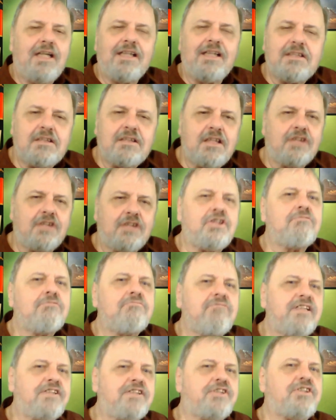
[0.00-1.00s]
is such a
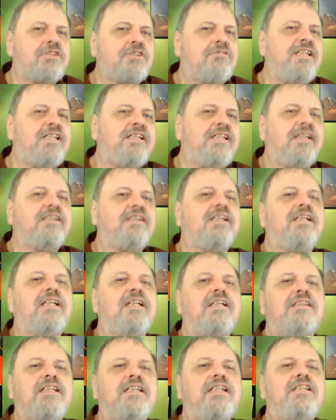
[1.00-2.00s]
rich training
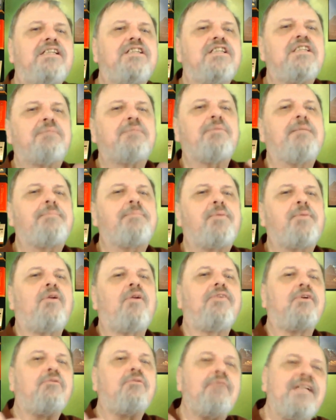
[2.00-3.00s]
that it teaches
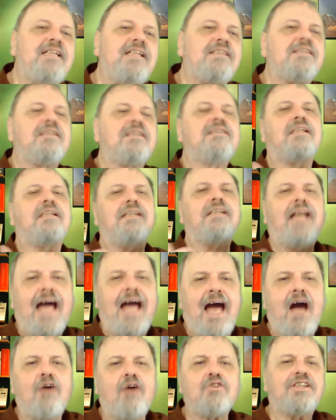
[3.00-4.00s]
people the reasons and the
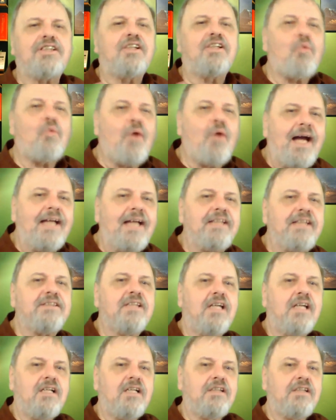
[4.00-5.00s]
hows and the
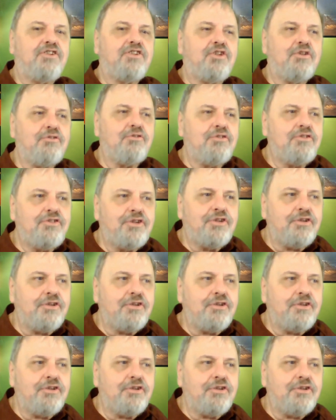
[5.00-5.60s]
whys to,